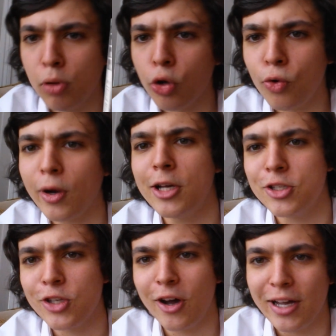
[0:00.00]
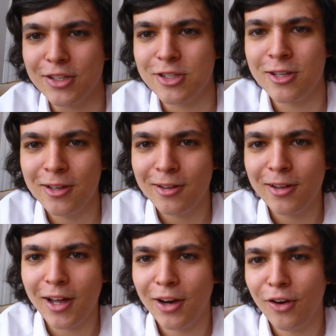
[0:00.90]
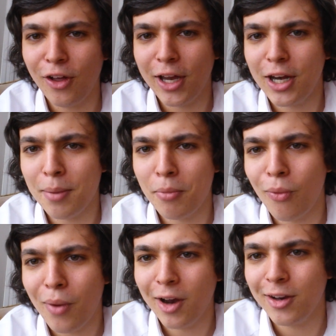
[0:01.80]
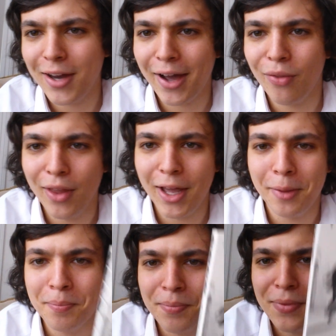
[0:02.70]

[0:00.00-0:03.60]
Blu-ray sized, unlike number 1 down there.